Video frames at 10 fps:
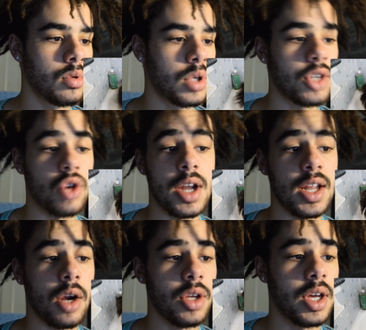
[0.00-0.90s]
I'm not drying
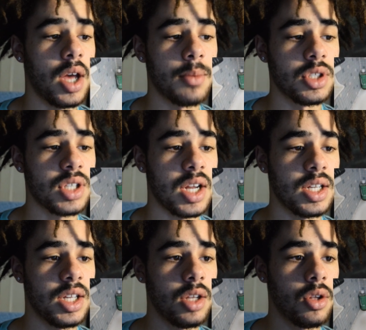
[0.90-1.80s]
it out yet. I'm just kind
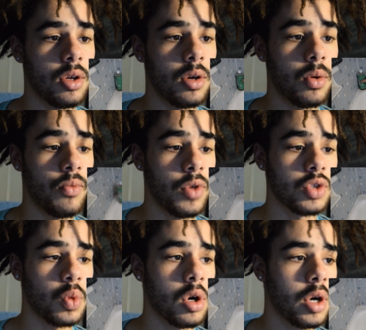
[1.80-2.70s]
of getting the
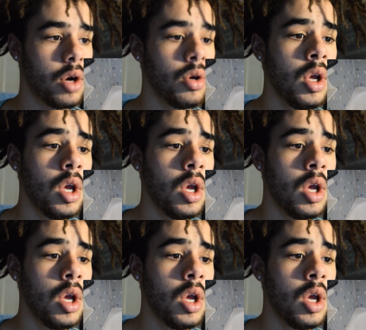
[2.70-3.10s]
first water out.